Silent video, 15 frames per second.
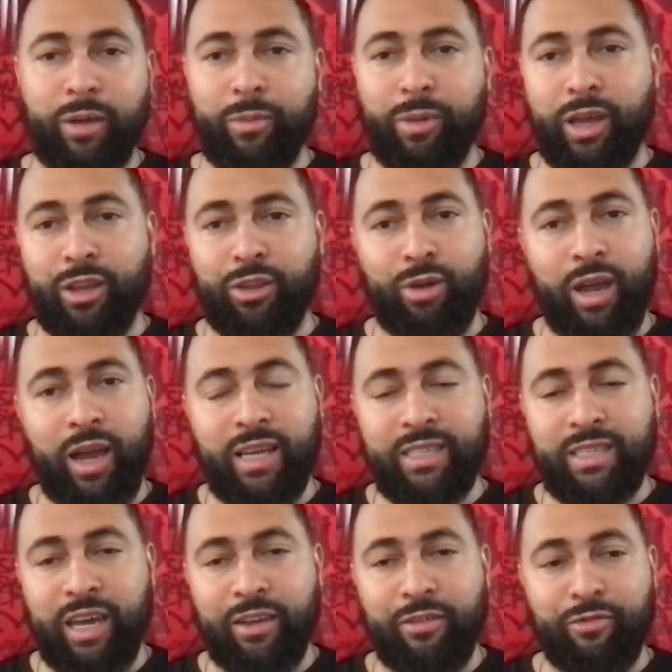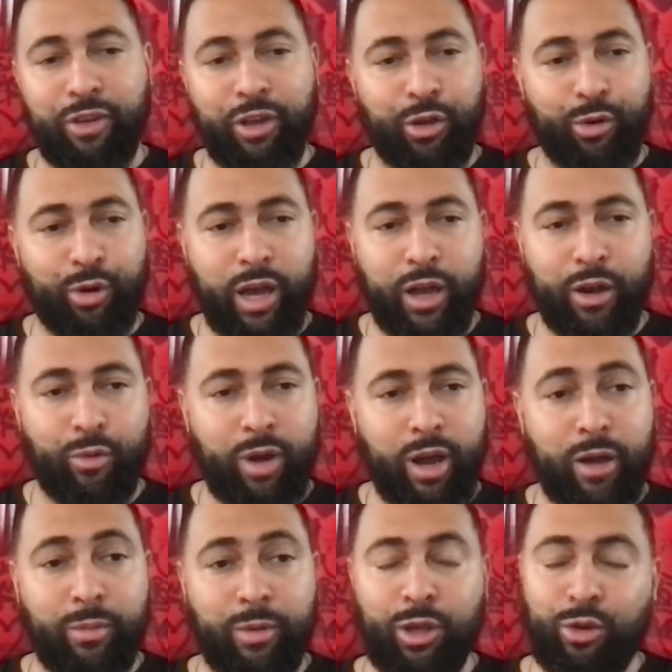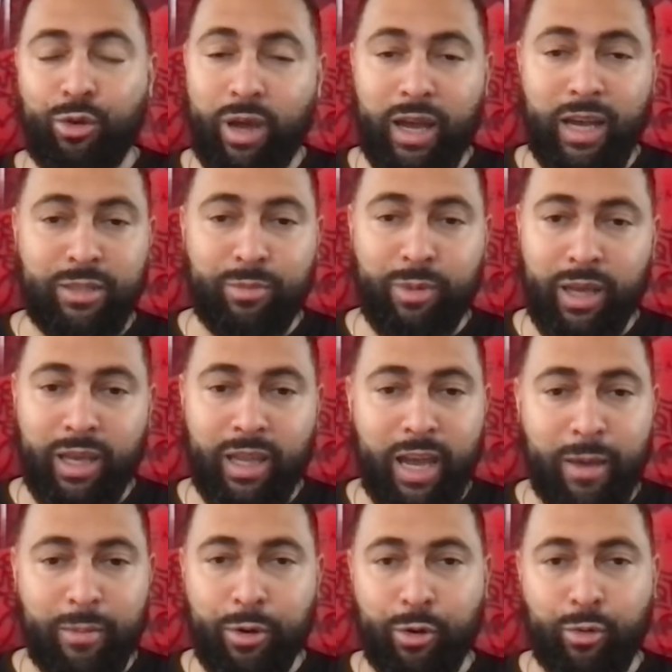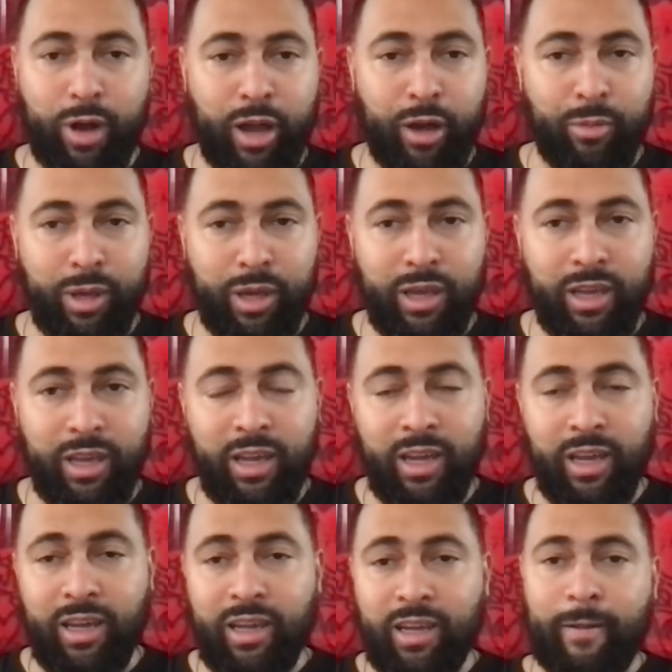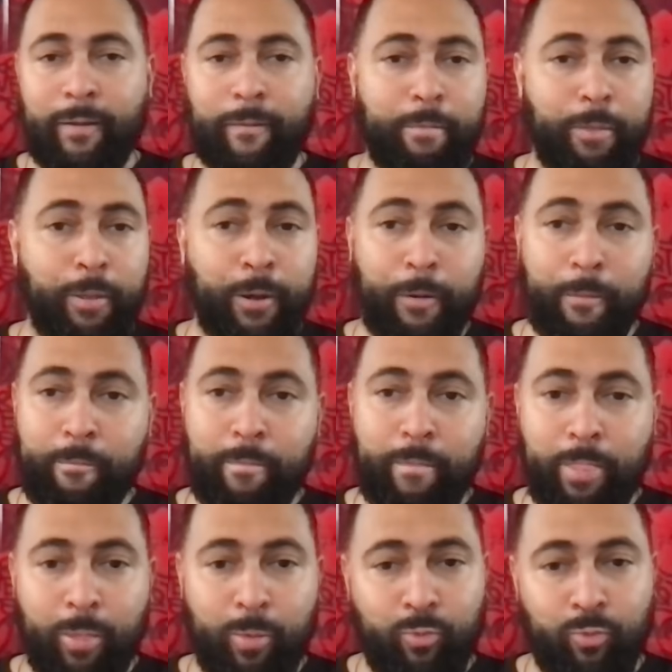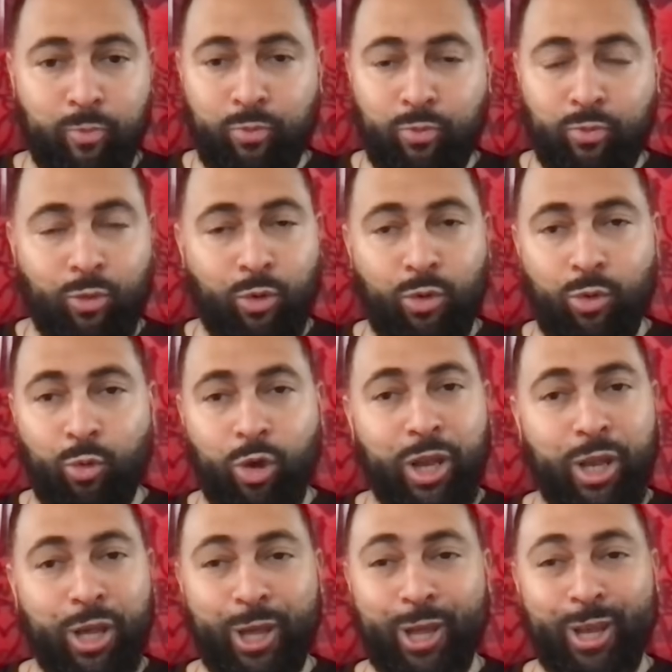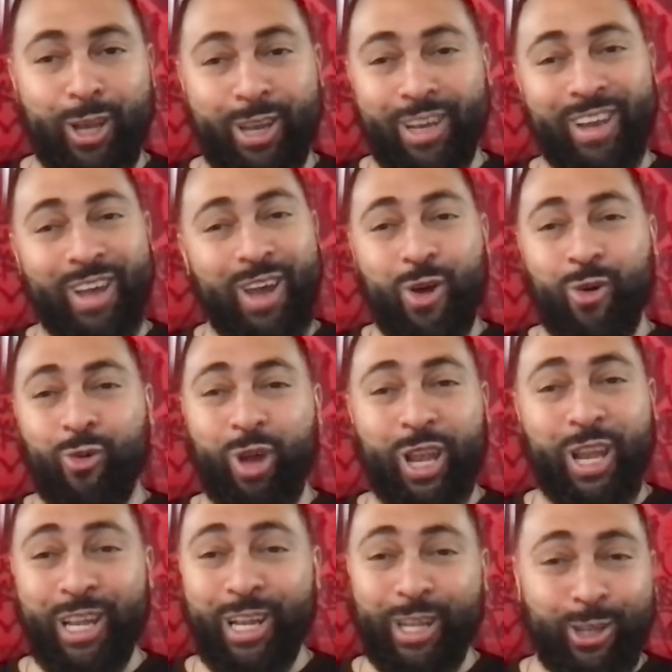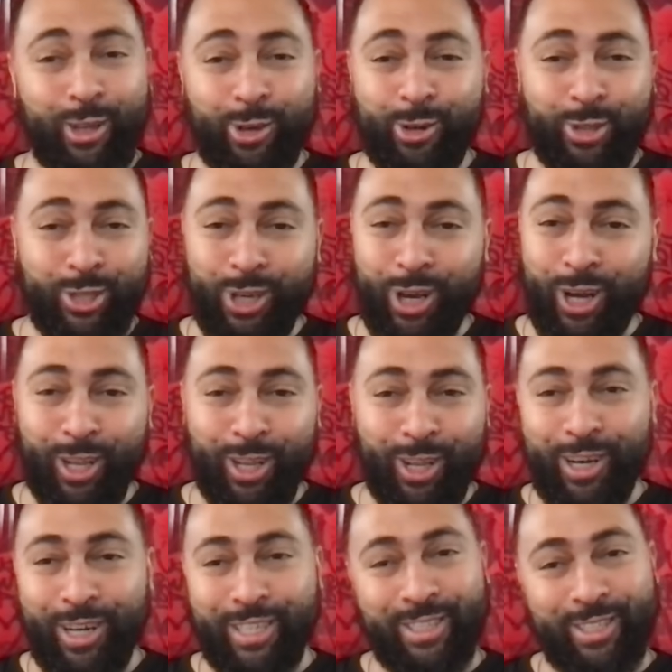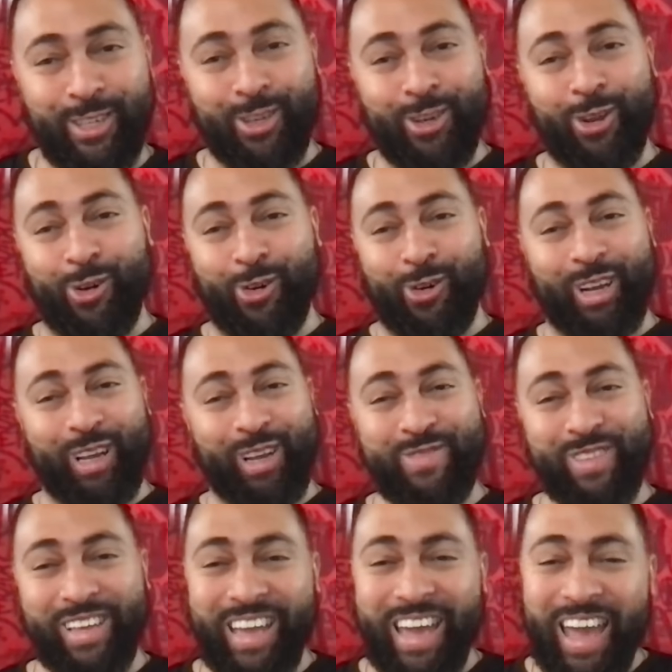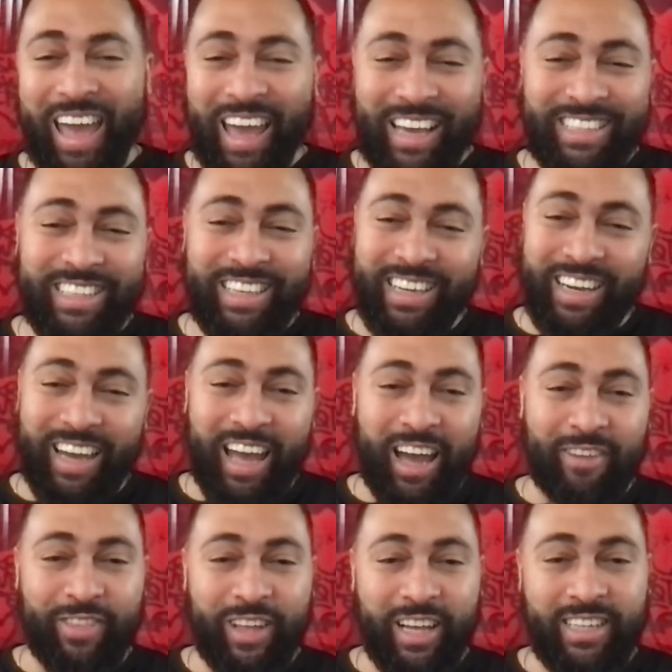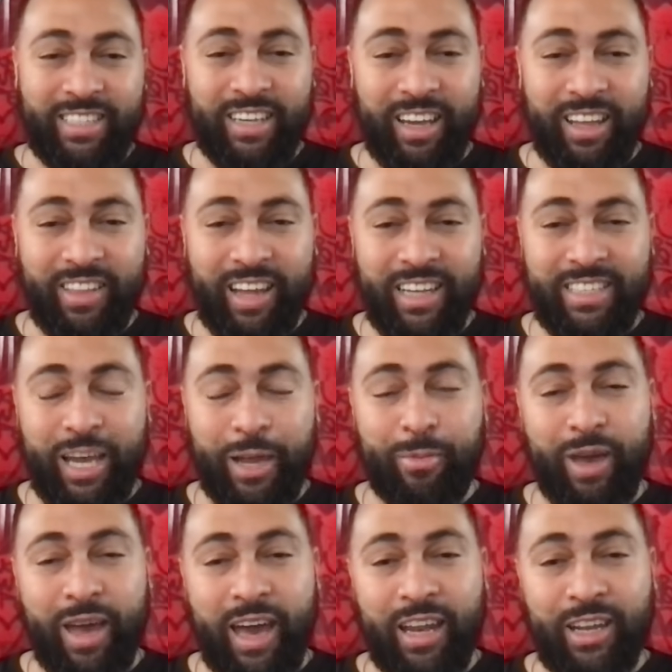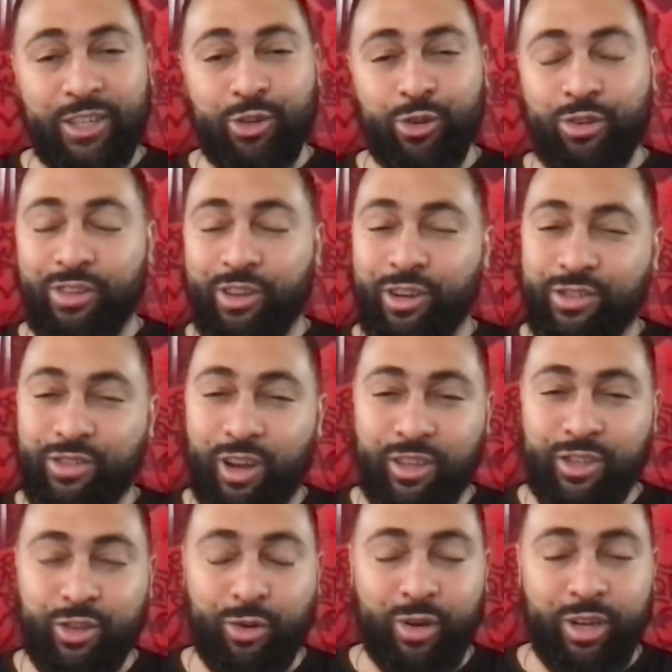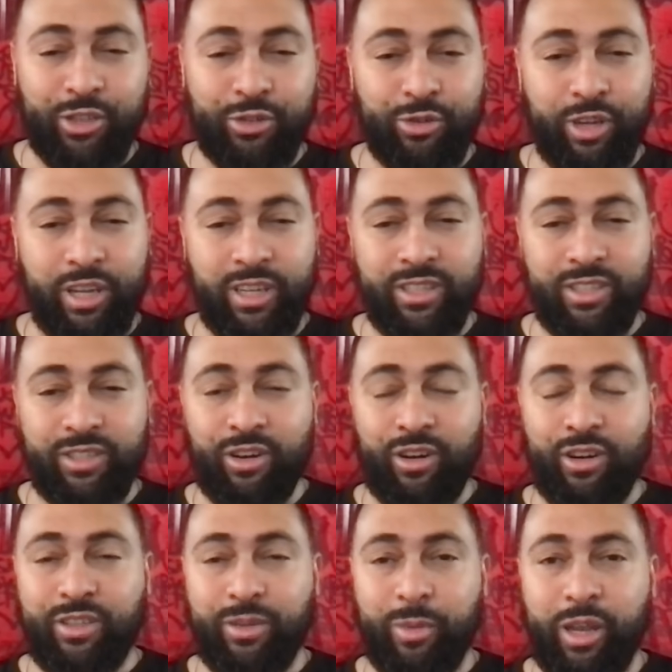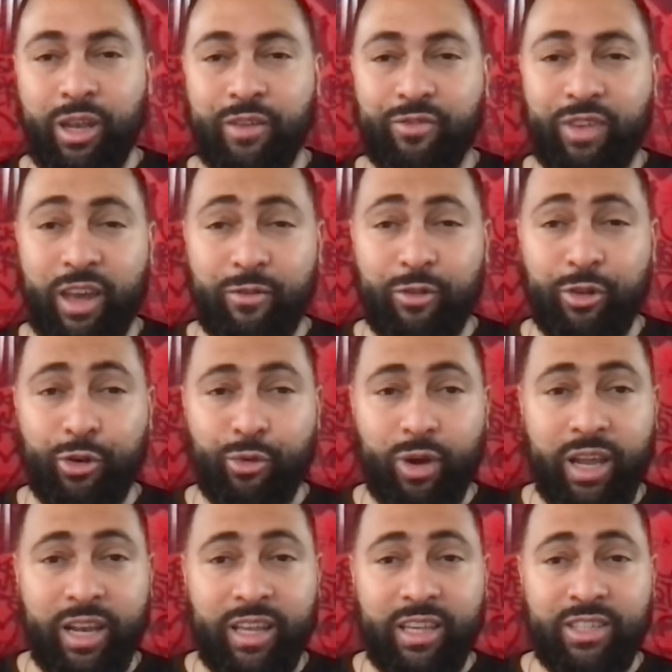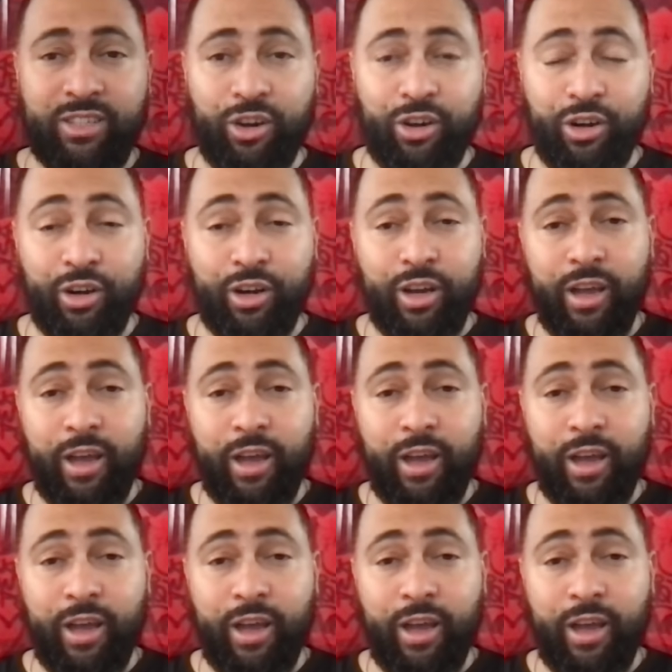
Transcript: man. You guys got to figure it out around me. You guys make it happen around me. Look, we didn't lose, y'all lost. You know what I mean? Is he going to have that type of attitude? And then there's also injury concerns. I mean, if Kevin Durant gets hurt,